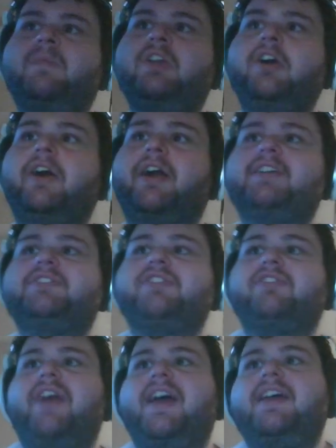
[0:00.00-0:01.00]
Okay, to the
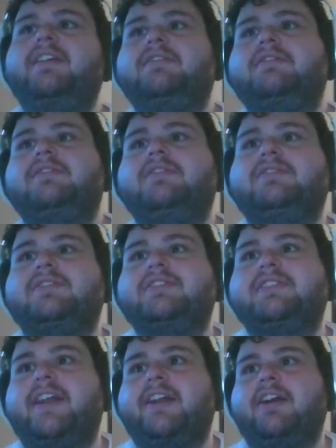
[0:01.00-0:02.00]
right, to
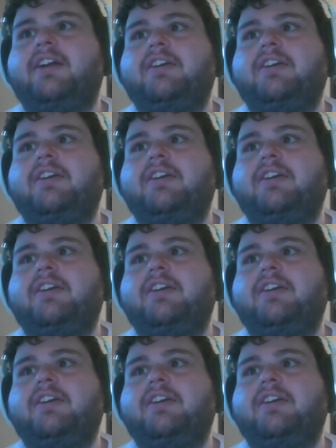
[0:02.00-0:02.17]
center,